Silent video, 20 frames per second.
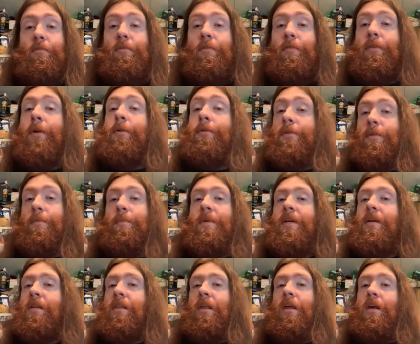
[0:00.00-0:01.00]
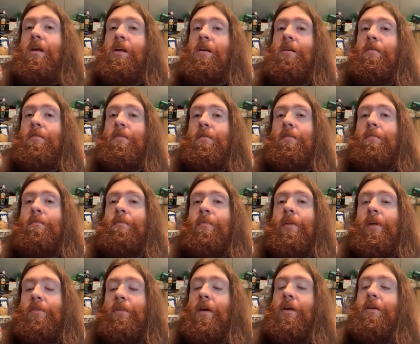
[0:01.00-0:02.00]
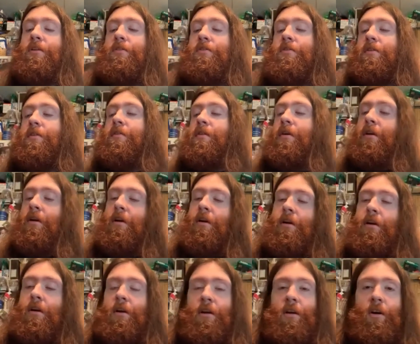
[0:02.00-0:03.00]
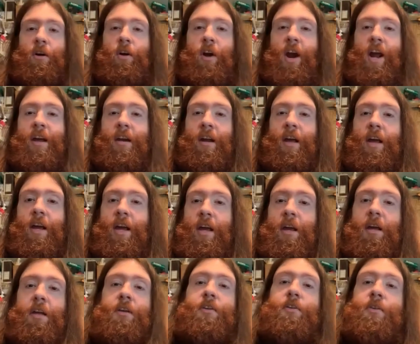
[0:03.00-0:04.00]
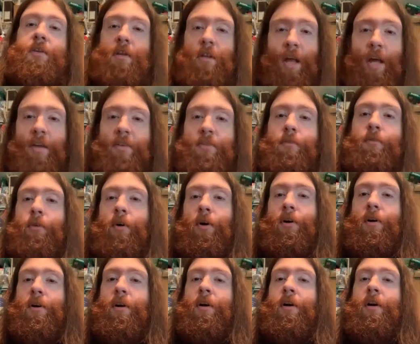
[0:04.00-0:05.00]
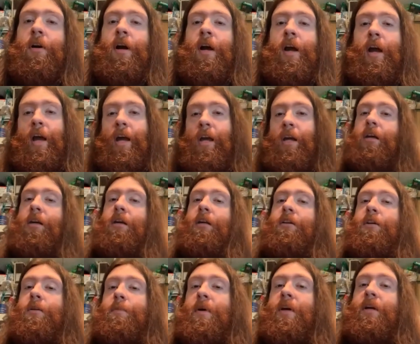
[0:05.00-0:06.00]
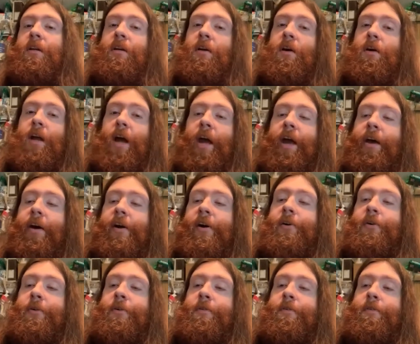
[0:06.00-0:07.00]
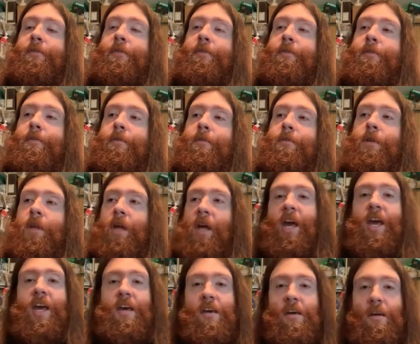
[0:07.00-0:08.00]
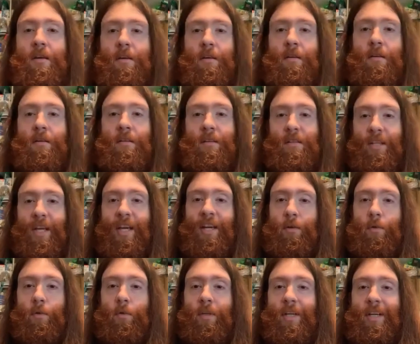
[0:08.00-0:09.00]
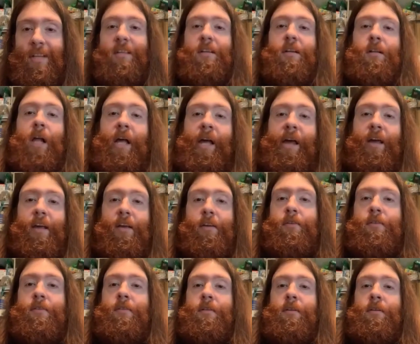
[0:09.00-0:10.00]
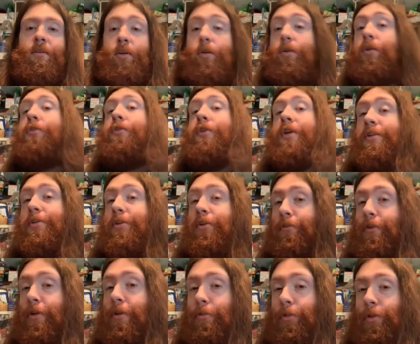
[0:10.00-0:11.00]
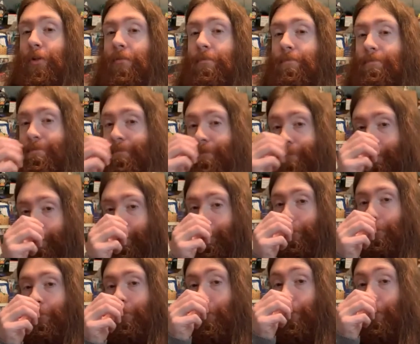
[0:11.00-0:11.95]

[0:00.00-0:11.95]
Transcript: There was a big thing that you could crack an egg into a glass of water, and depending on how the egg settled in the glass, you could read your future. Yeah.